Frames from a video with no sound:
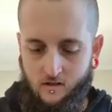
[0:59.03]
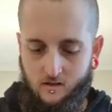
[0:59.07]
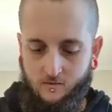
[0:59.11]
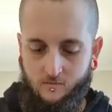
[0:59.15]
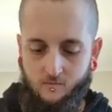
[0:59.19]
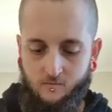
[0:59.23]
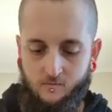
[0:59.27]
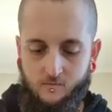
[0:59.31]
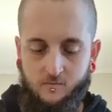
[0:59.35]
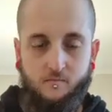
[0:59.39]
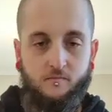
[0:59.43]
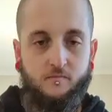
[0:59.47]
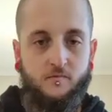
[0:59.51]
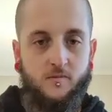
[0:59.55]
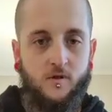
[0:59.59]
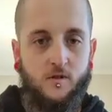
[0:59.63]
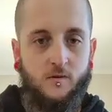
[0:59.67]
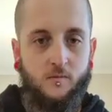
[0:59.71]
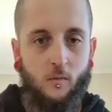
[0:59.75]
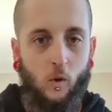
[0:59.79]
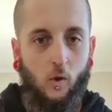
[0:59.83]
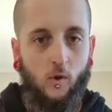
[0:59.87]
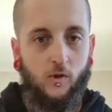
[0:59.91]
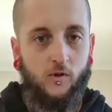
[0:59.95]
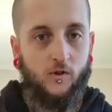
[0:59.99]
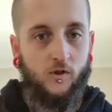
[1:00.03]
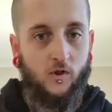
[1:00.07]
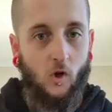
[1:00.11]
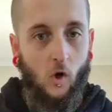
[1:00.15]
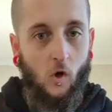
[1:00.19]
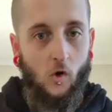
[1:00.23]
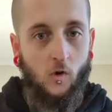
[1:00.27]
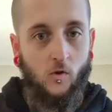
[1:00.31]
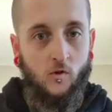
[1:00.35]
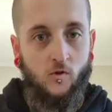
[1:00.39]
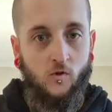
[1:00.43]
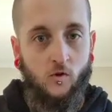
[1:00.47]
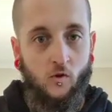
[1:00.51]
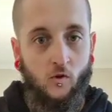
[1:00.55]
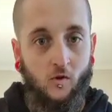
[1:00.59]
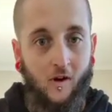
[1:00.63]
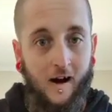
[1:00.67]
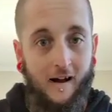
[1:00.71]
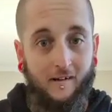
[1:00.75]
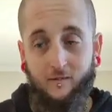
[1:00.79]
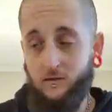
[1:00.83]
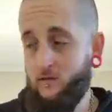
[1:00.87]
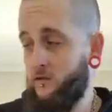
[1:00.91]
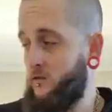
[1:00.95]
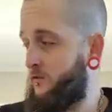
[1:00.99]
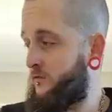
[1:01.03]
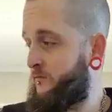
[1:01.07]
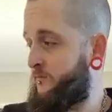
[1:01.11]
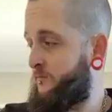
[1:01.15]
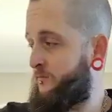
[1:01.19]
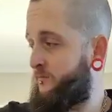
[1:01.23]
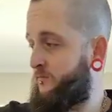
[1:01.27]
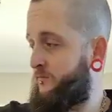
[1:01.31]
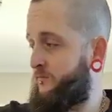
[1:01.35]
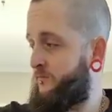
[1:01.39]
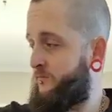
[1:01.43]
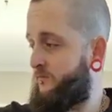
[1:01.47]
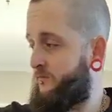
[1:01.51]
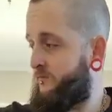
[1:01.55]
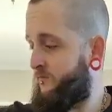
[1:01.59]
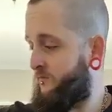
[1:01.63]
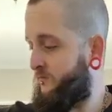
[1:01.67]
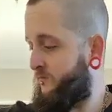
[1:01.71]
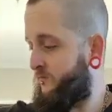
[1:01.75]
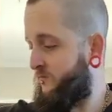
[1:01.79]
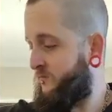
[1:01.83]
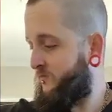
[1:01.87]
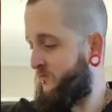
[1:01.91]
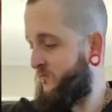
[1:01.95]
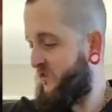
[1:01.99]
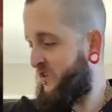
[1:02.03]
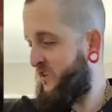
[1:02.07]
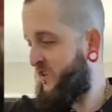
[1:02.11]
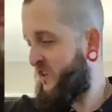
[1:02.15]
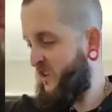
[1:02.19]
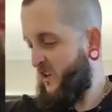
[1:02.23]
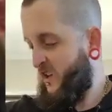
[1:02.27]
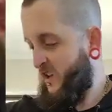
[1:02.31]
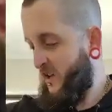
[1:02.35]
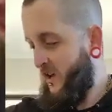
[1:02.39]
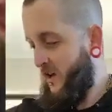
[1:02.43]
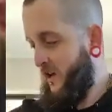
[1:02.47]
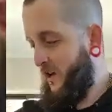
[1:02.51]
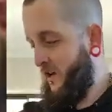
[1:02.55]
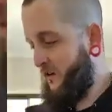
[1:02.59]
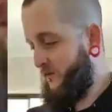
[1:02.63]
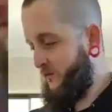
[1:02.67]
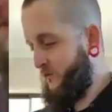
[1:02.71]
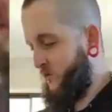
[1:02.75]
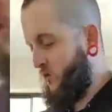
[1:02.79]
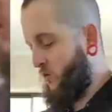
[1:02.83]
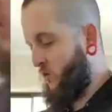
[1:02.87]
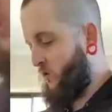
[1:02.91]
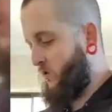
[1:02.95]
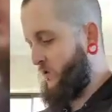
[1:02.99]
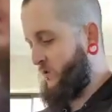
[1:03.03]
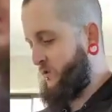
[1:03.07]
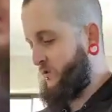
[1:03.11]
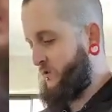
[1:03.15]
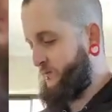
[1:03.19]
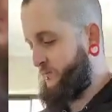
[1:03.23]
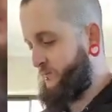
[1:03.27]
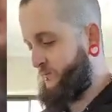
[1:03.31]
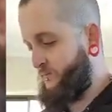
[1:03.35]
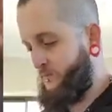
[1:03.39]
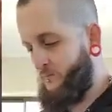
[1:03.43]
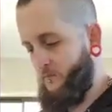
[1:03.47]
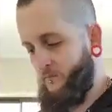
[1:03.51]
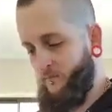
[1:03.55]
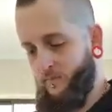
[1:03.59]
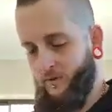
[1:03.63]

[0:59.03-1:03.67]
Some small stones or gravel. And of course,